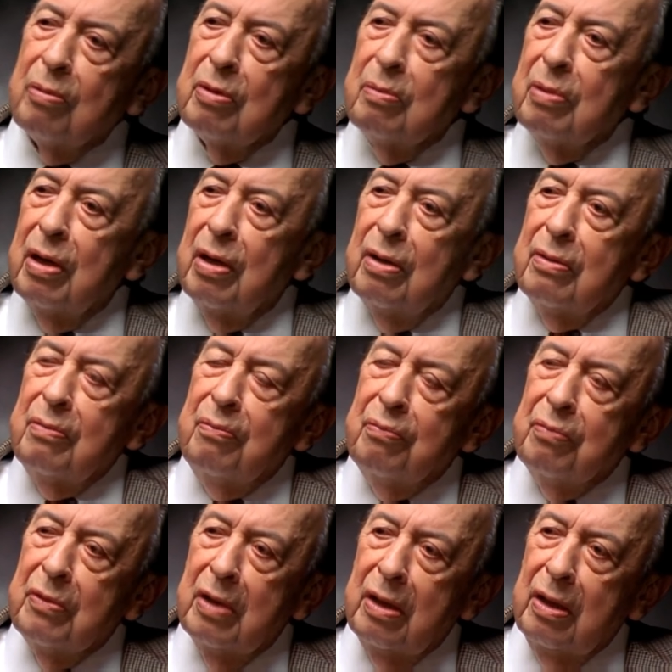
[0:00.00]
about
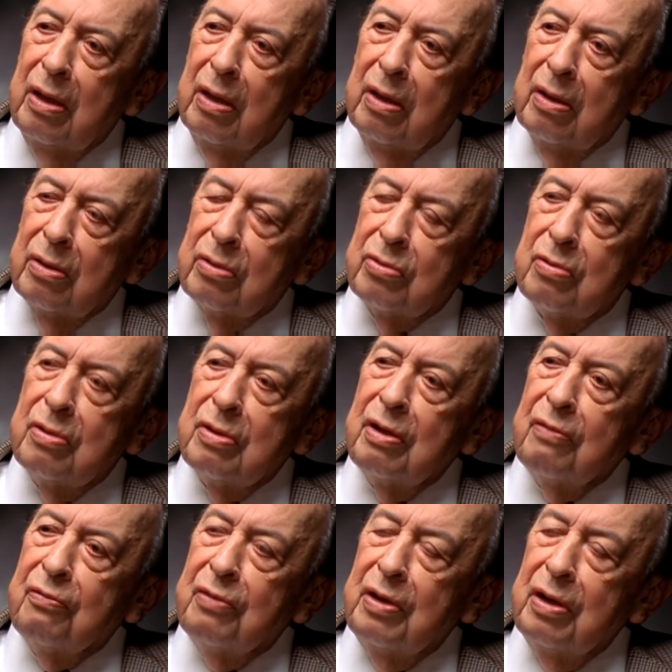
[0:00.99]
twenty
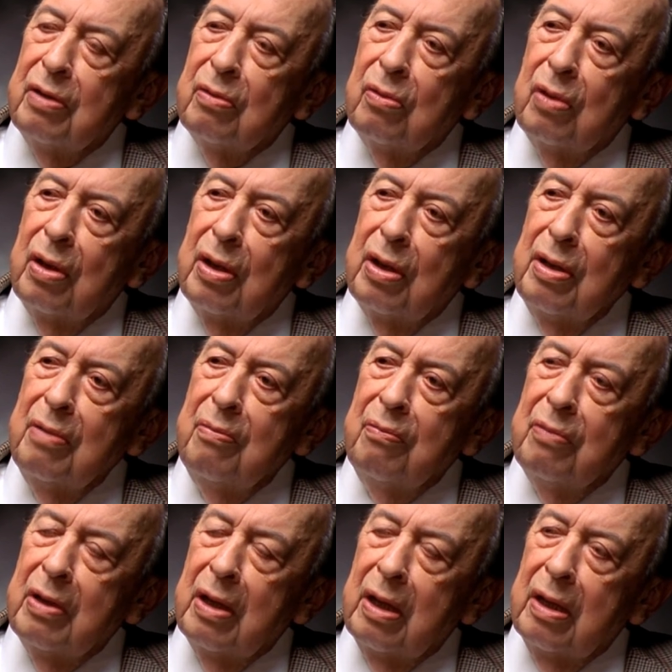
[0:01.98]
feet away,
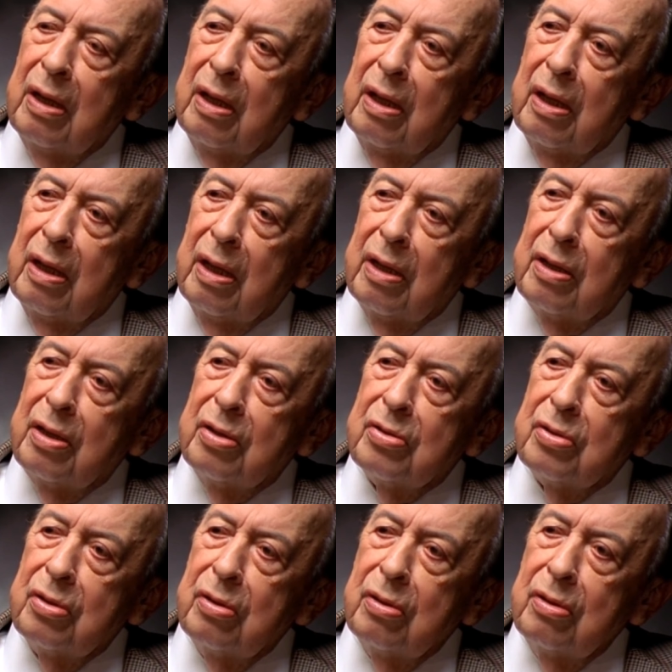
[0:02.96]
and he
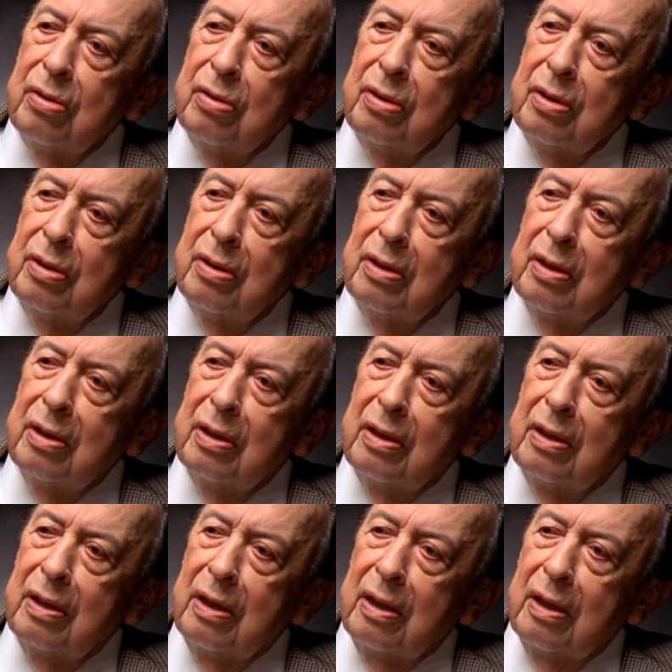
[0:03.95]
turned,
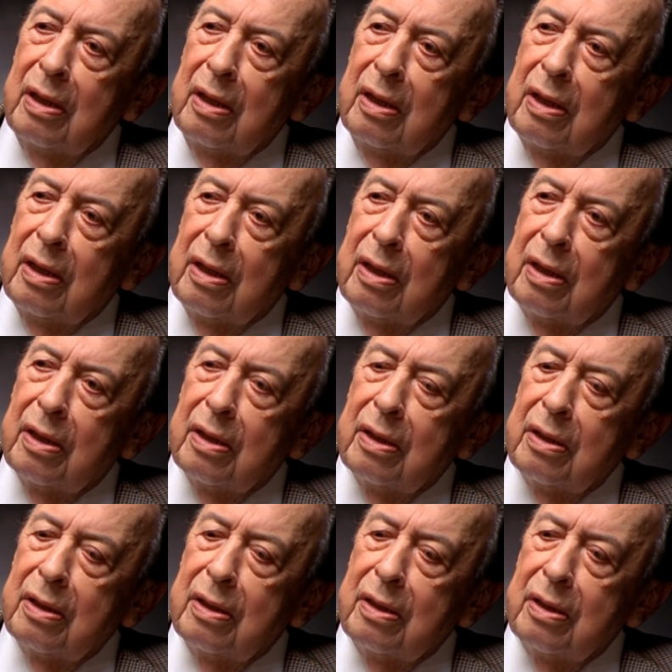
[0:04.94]

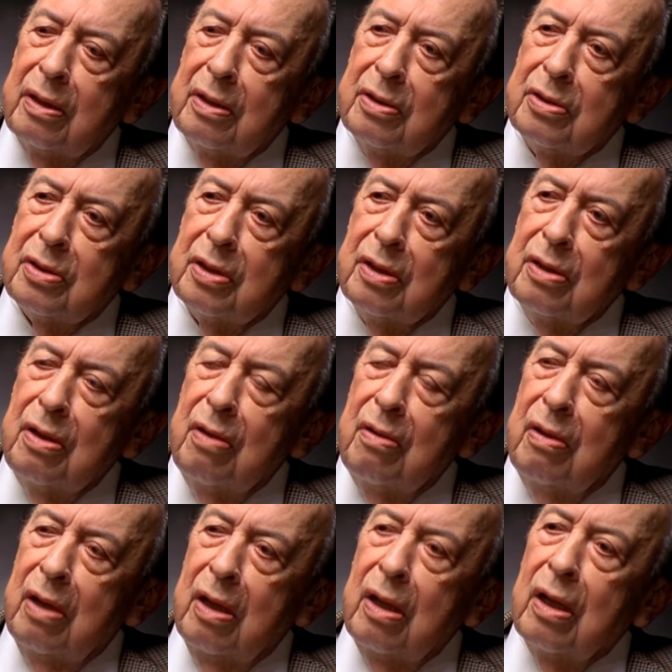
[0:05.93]
and he said,
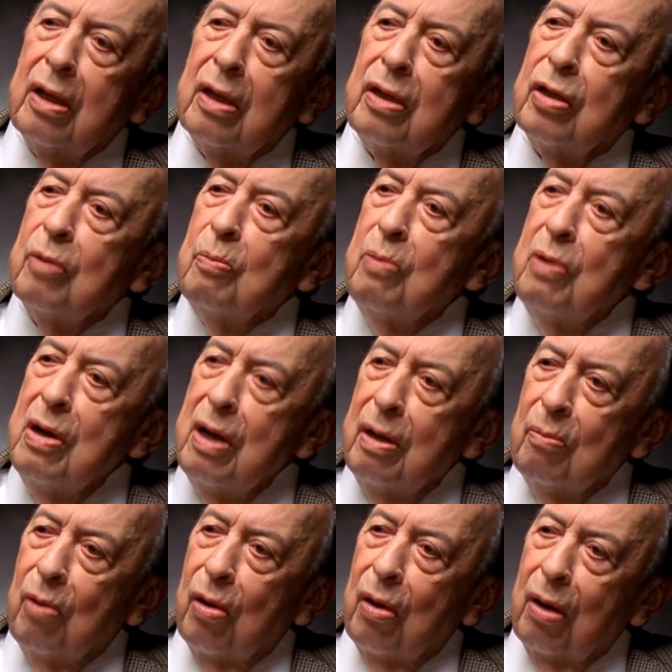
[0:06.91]
goodbye,
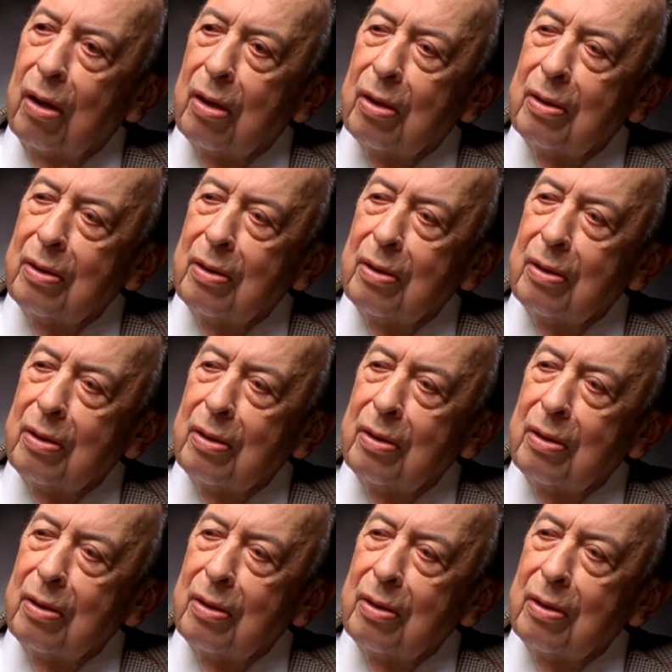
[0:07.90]
Mark.